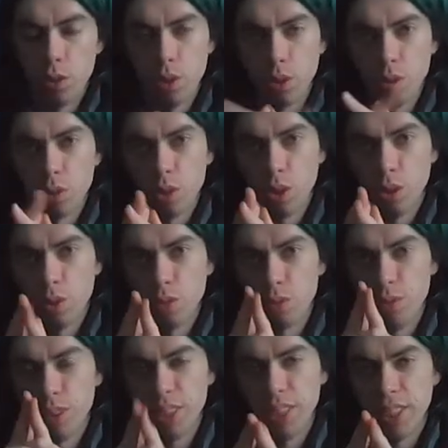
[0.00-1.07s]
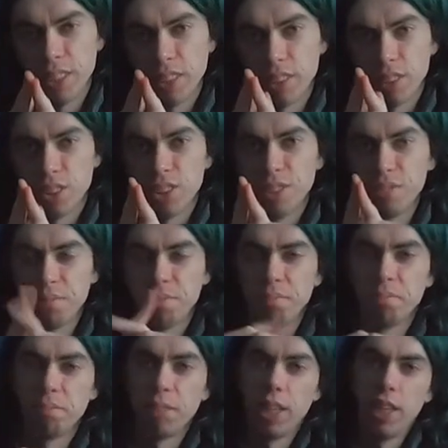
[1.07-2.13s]
don't go ridiculous.
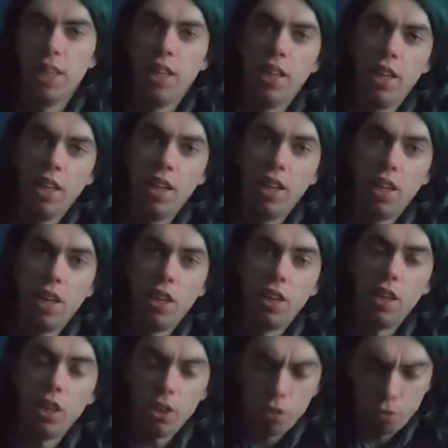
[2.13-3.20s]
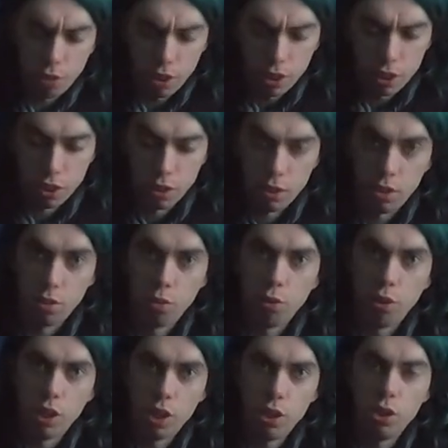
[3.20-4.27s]
Another reason
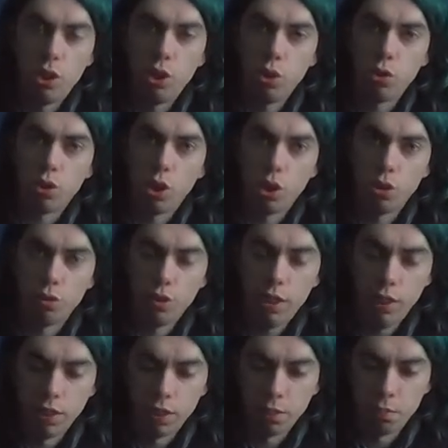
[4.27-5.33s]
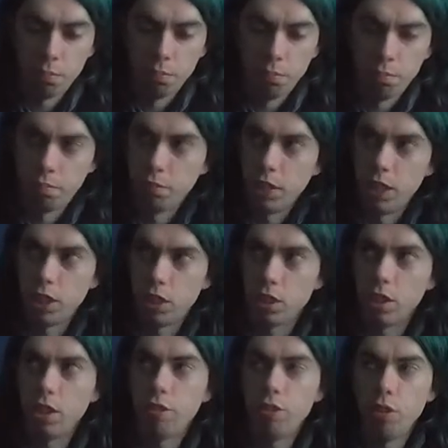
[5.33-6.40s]
why you should go vegan
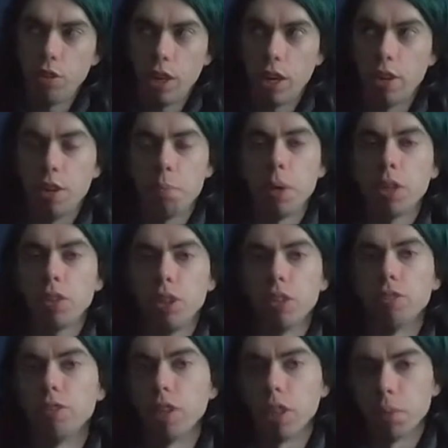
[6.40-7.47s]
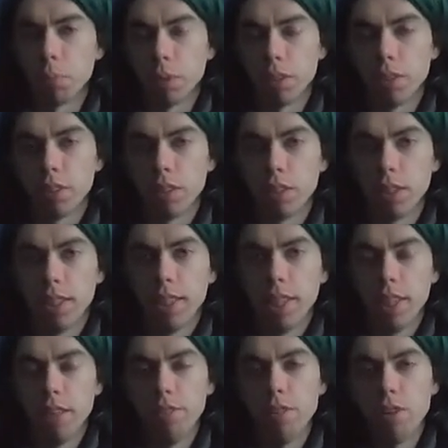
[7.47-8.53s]
is if you care about the environment.
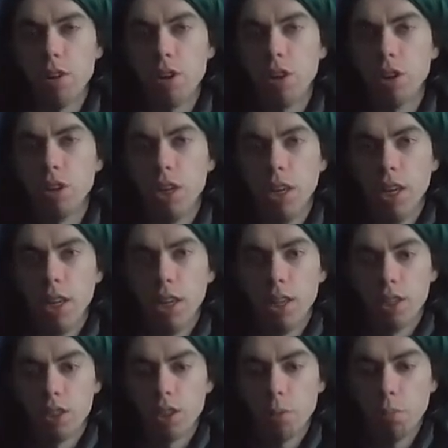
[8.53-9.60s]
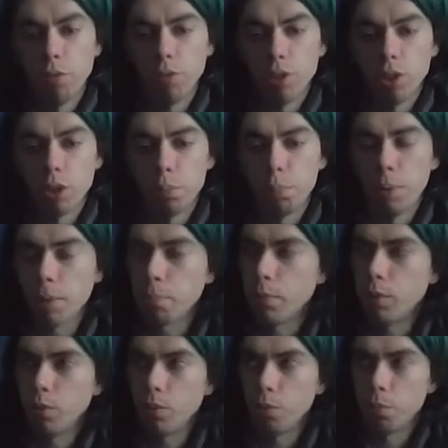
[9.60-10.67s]
If you are some of those
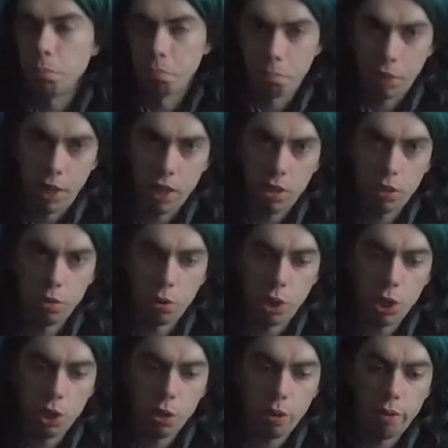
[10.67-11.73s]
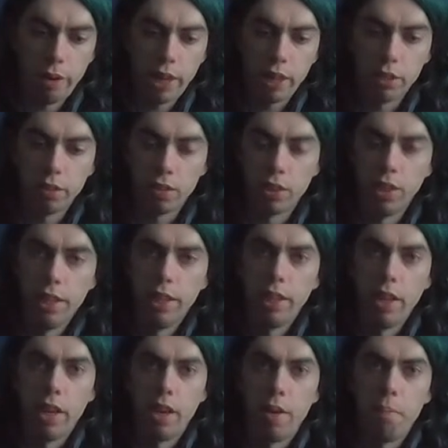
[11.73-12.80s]
people who go around
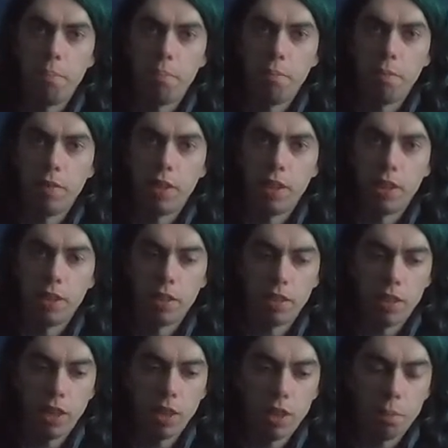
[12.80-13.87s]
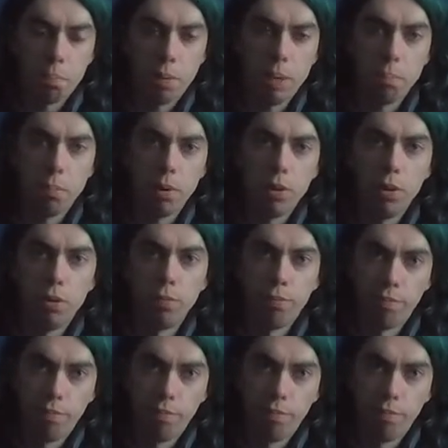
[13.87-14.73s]
and telling people